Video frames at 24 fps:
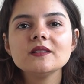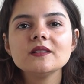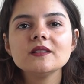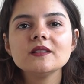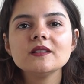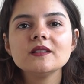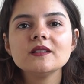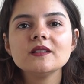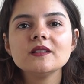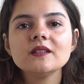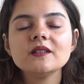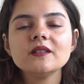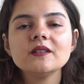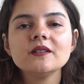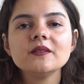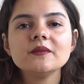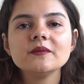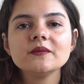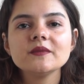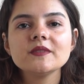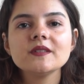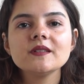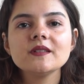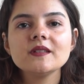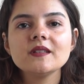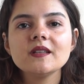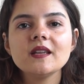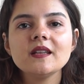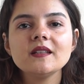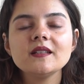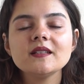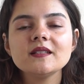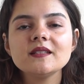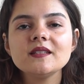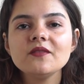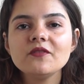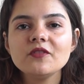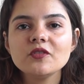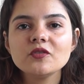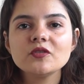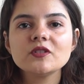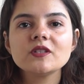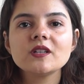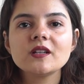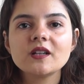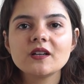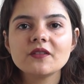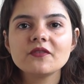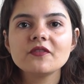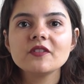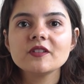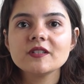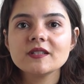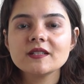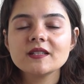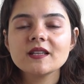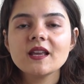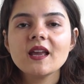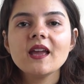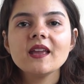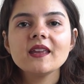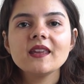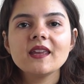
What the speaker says: the civil service